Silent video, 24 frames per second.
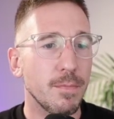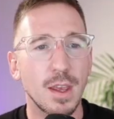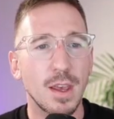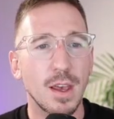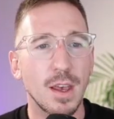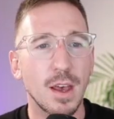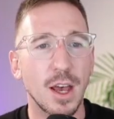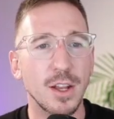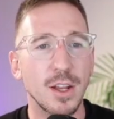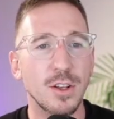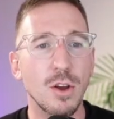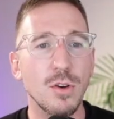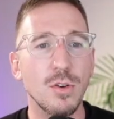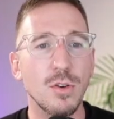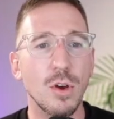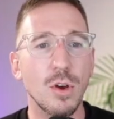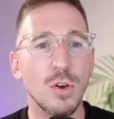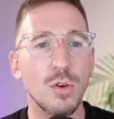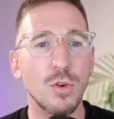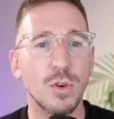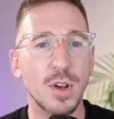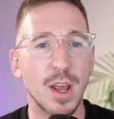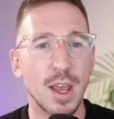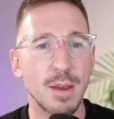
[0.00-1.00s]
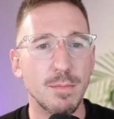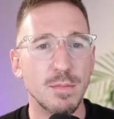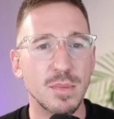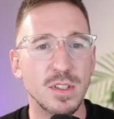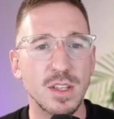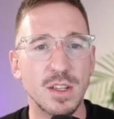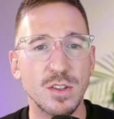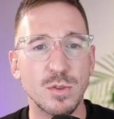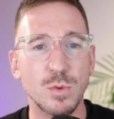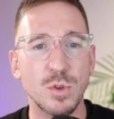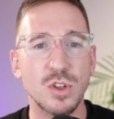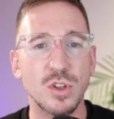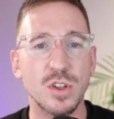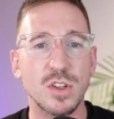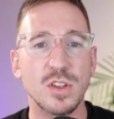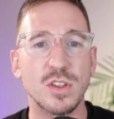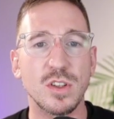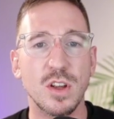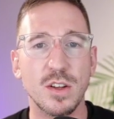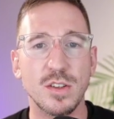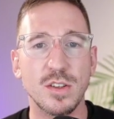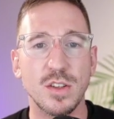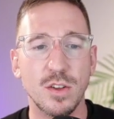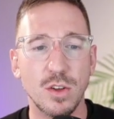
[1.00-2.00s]
I don't know your name since we just
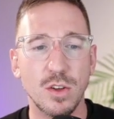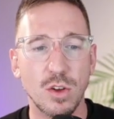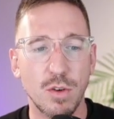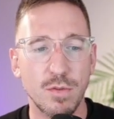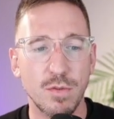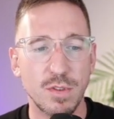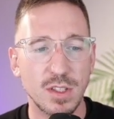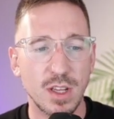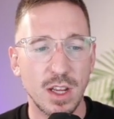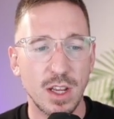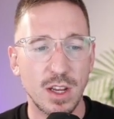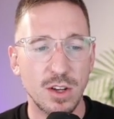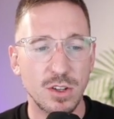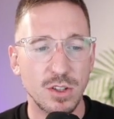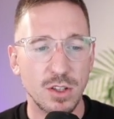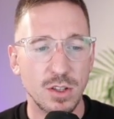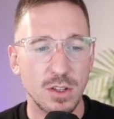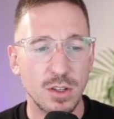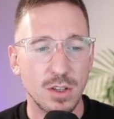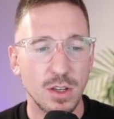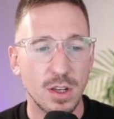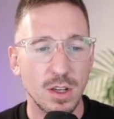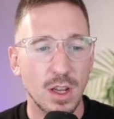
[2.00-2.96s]
started the conversation.